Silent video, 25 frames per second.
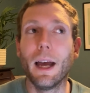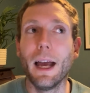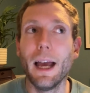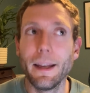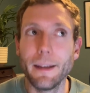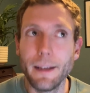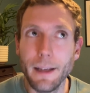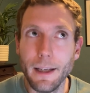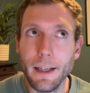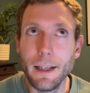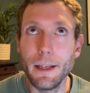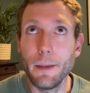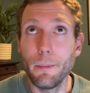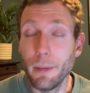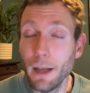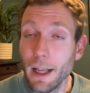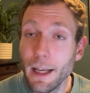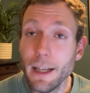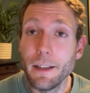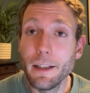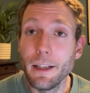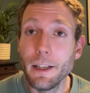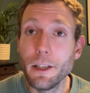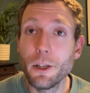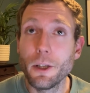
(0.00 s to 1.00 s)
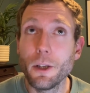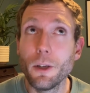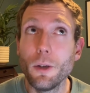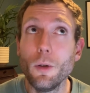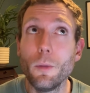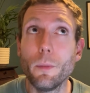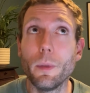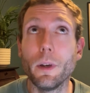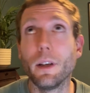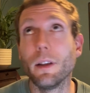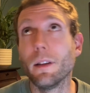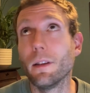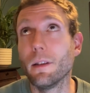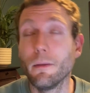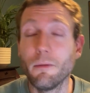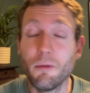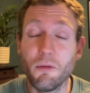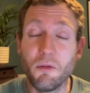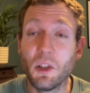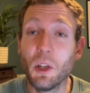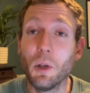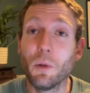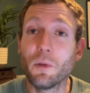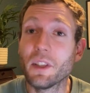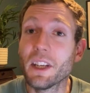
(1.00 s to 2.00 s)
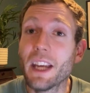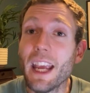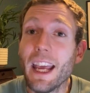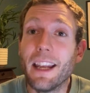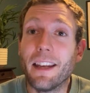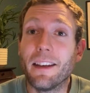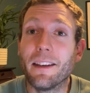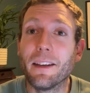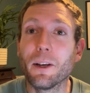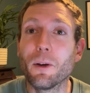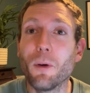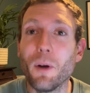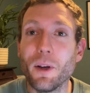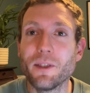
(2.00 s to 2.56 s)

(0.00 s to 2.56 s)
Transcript: and a plated shoe, but the results, again, are quite